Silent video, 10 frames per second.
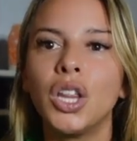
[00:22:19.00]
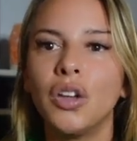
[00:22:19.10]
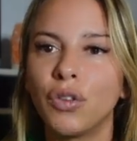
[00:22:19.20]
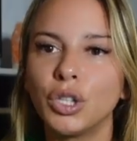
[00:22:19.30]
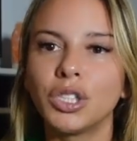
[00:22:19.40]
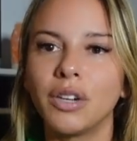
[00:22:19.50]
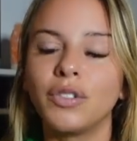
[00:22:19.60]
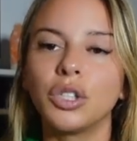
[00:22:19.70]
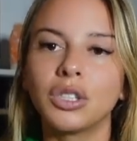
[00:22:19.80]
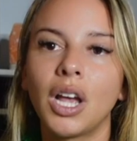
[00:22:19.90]
the version of
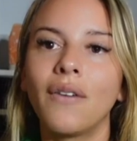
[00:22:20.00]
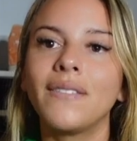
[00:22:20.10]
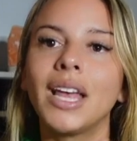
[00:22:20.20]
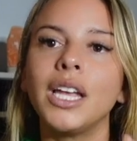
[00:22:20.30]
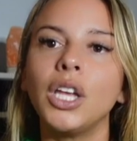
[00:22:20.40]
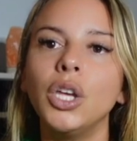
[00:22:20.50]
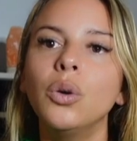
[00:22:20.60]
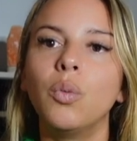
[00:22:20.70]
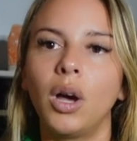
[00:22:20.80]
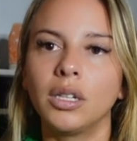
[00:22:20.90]
yourself that
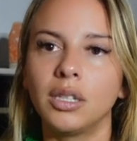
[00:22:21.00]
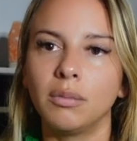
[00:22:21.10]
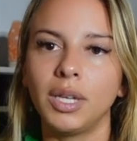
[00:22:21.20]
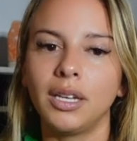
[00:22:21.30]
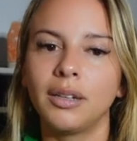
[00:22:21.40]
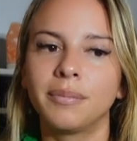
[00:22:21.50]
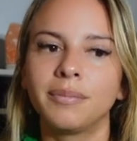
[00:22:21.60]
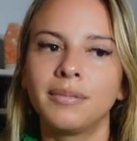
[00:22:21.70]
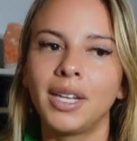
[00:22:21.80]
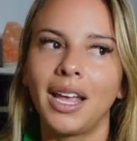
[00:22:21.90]
you want to be.
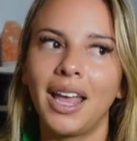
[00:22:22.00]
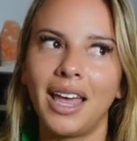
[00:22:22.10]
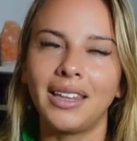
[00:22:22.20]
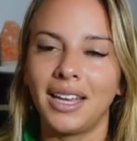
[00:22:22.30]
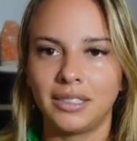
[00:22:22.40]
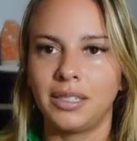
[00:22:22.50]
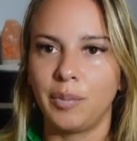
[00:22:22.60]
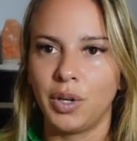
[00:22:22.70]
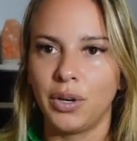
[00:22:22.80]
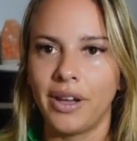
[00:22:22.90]
And that's the
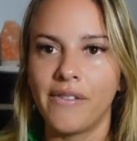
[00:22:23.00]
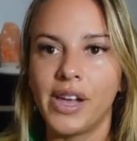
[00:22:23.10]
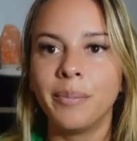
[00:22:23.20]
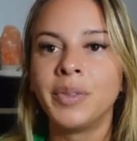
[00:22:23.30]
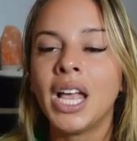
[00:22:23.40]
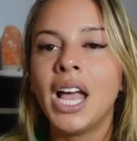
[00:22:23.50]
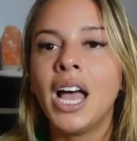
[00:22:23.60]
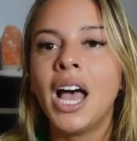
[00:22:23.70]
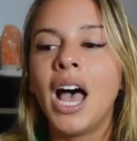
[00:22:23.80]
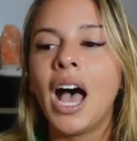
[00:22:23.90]
beauty of it.
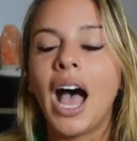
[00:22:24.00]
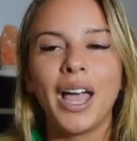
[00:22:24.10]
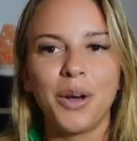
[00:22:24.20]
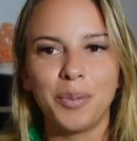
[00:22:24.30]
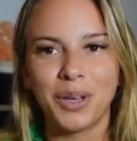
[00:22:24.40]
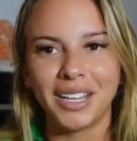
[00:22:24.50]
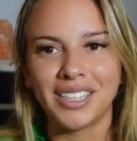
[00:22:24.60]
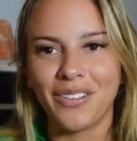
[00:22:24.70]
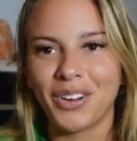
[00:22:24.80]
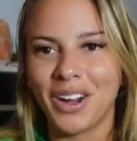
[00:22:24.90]
I hope you guys
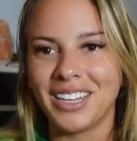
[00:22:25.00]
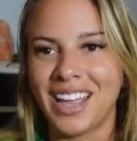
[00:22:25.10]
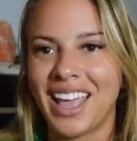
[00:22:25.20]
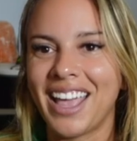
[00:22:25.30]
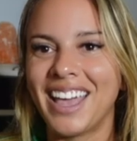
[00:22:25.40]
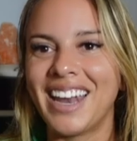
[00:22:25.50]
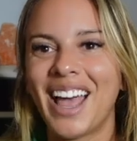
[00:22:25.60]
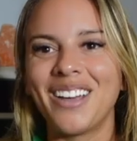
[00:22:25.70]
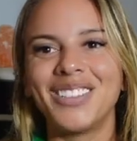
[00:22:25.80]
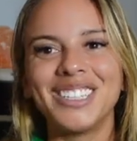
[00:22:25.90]
have a great day, and
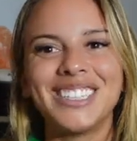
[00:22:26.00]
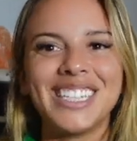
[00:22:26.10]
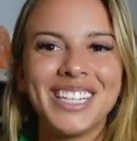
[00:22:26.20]
I will see